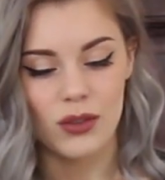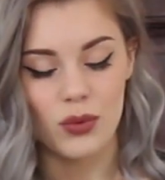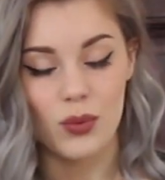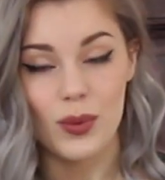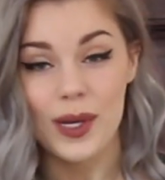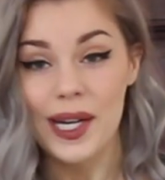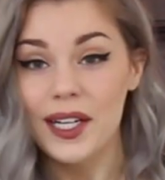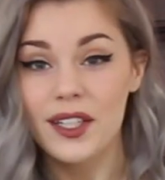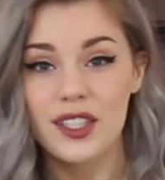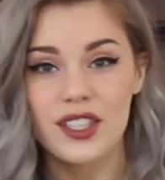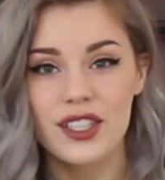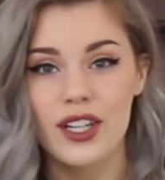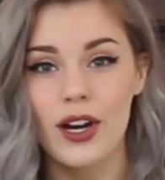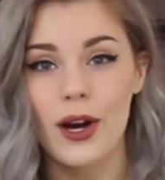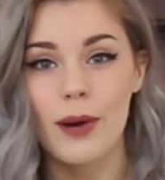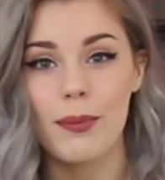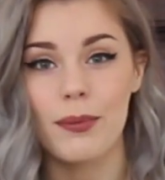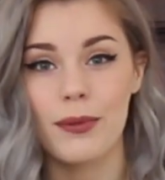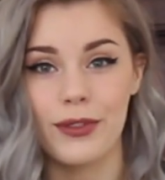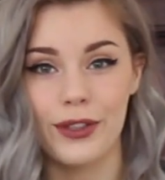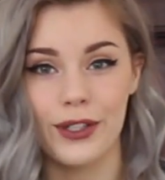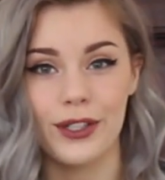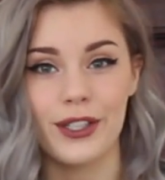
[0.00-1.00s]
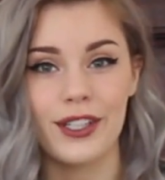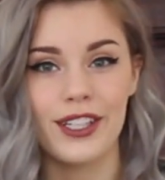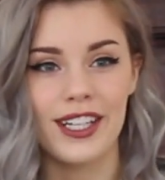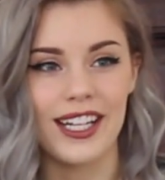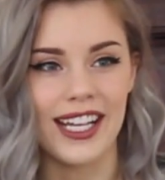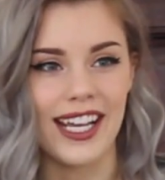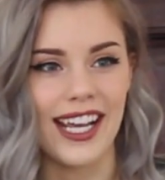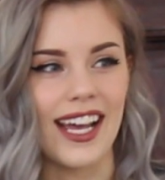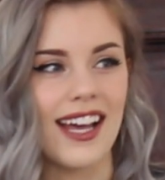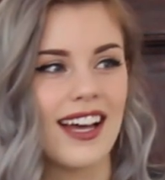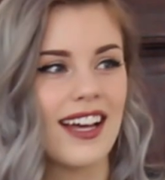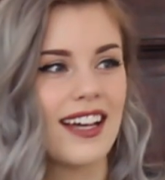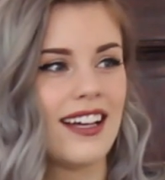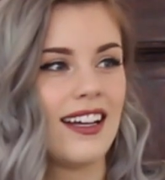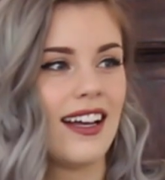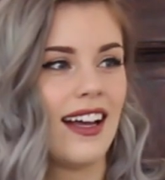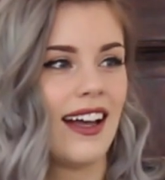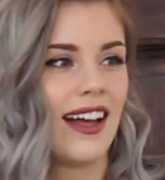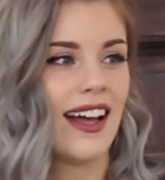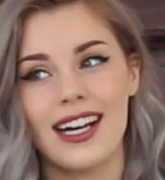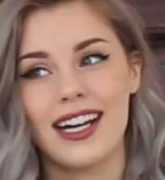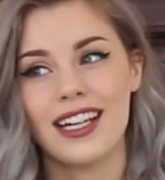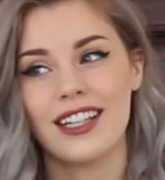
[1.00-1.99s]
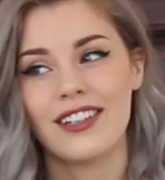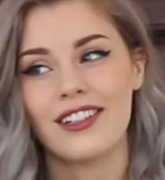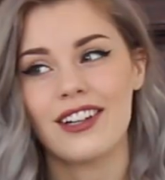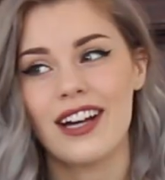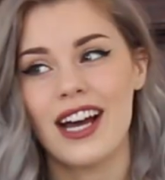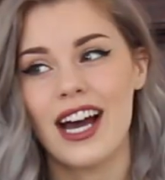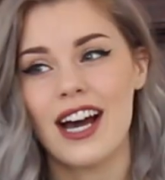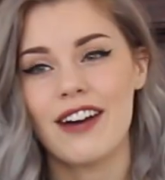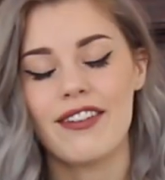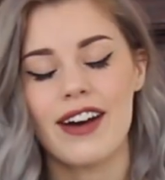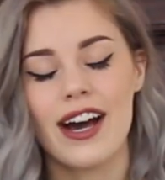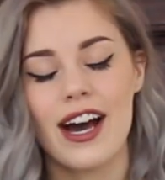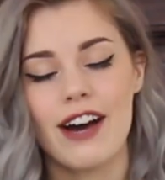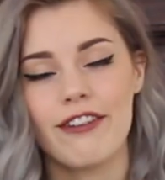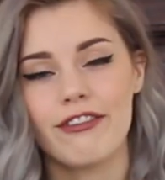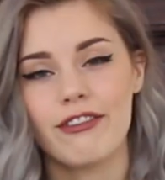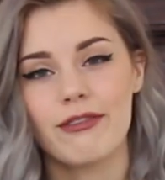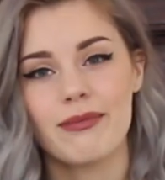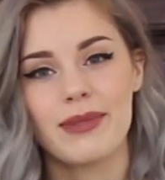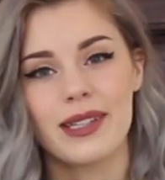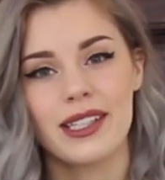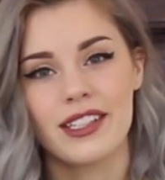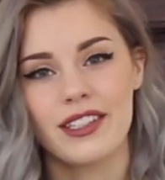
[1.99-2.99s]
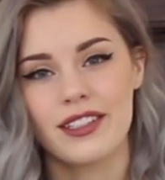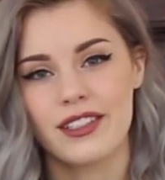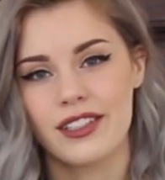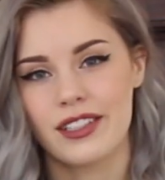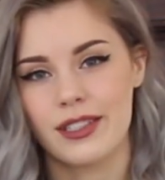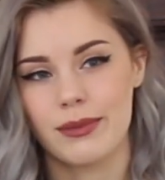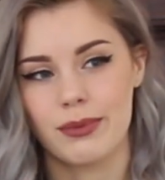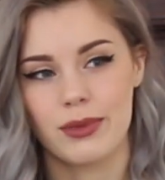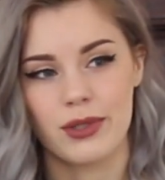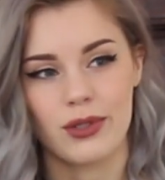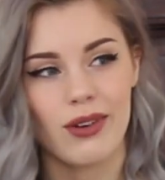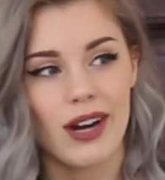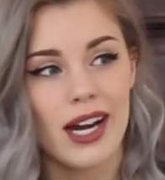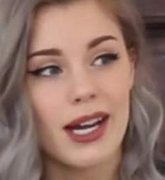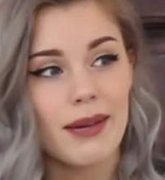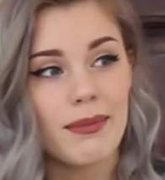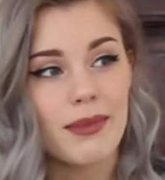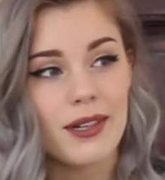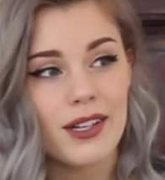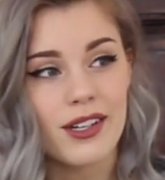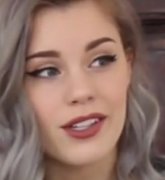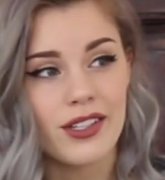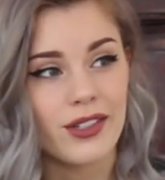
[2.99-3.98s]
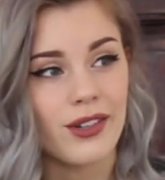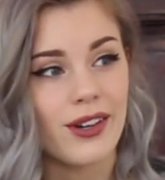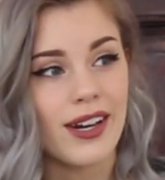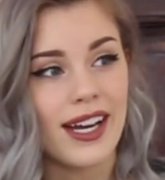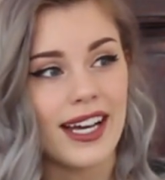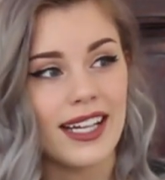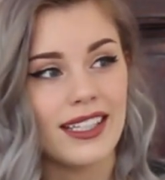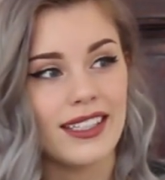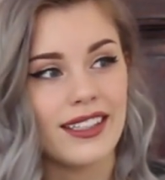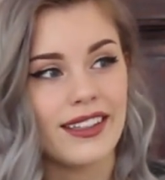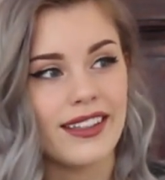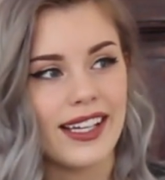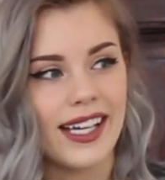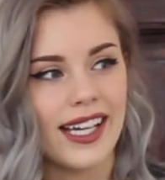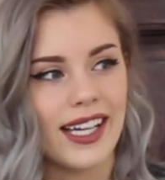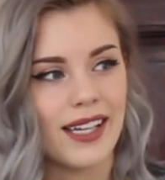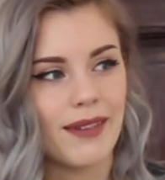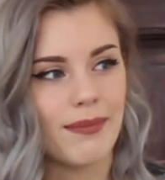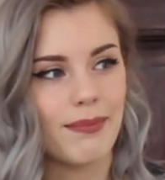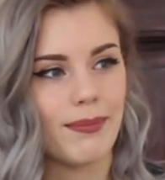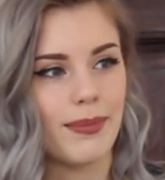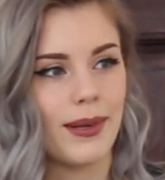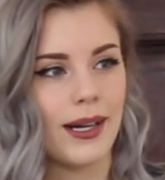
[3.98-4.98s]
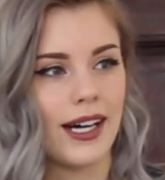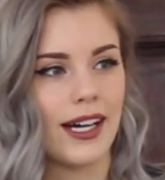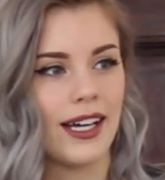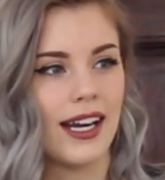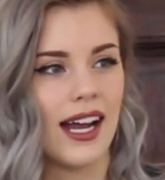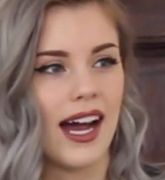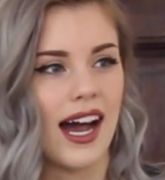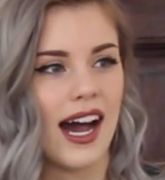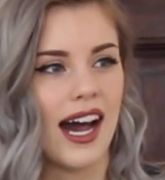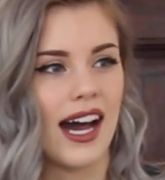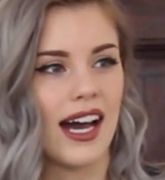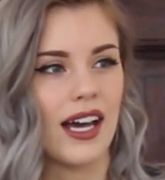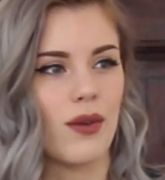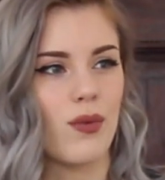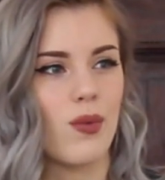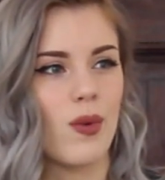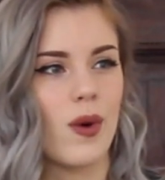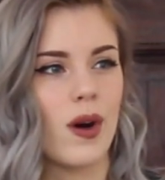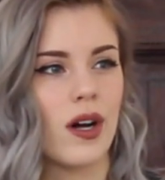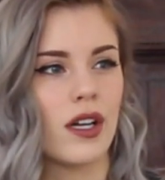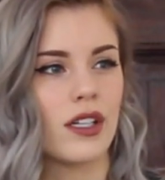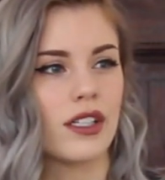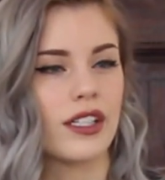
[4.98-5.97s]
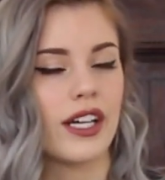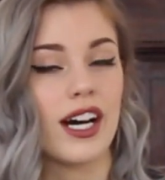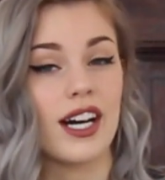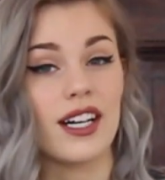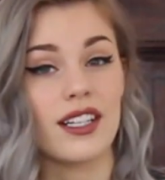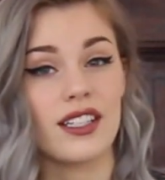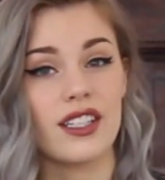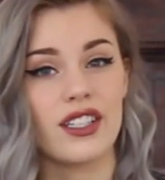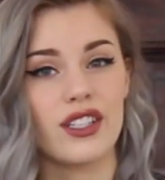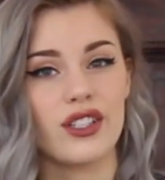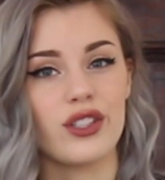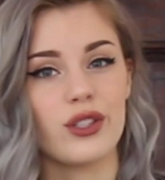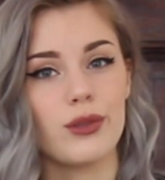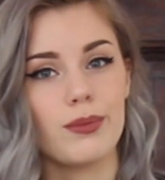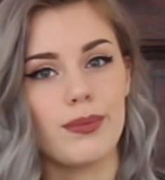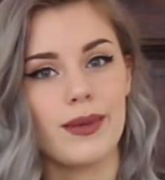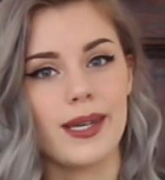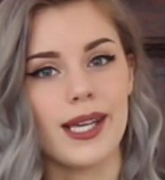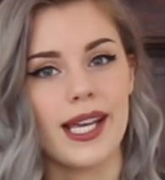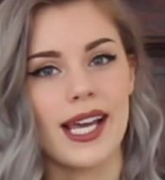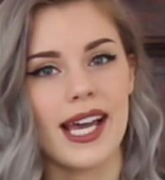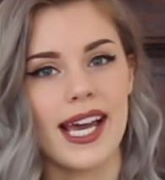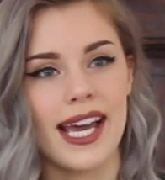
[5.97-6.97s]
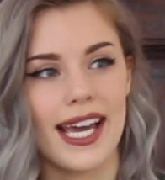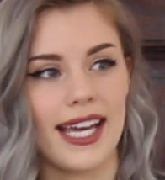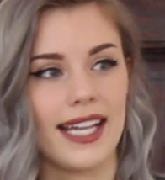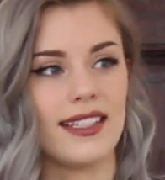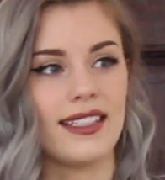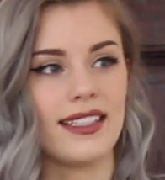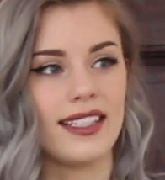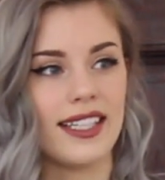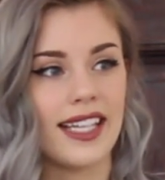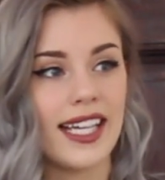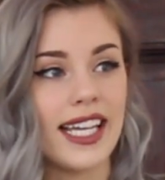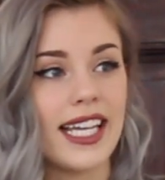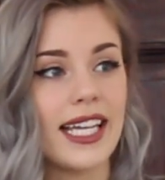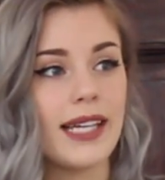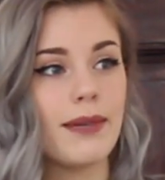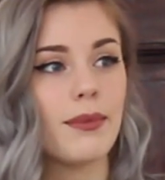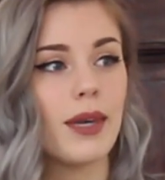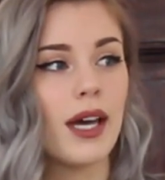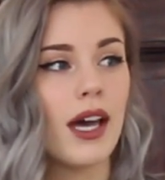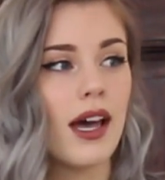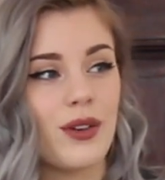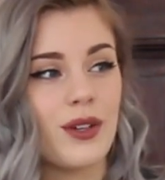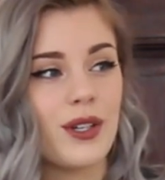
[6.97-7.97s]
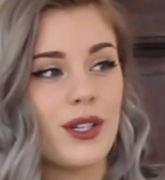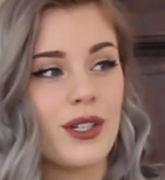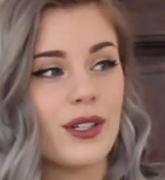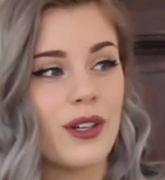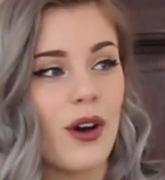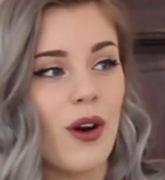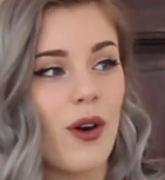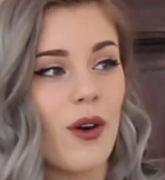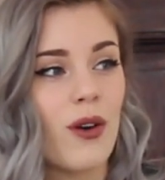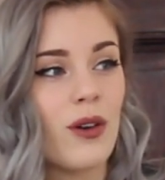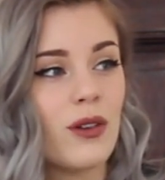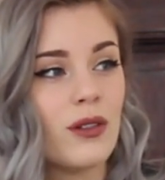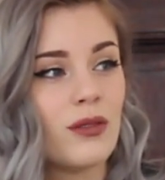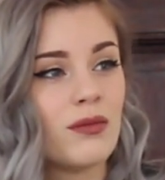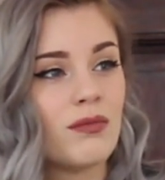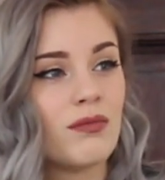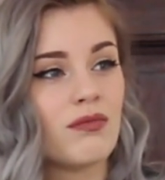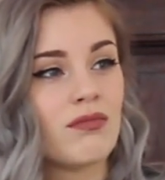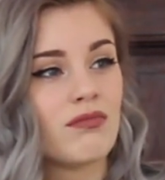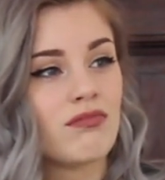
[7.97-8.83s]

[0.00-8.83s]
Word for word: we're top 30. I don't have 500,000 subscribers or anything, but I want us to be a team. But you know,